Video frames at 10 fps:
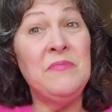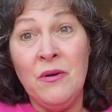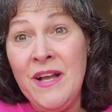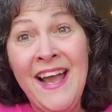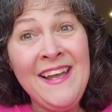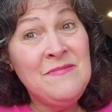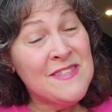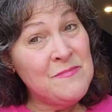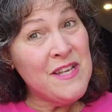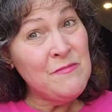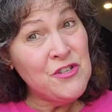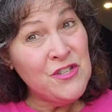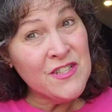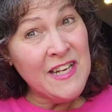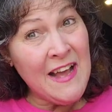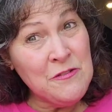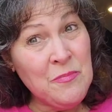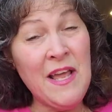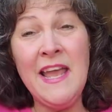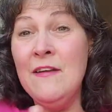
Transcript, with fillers: okay? Sometimes you're just gonna have to play.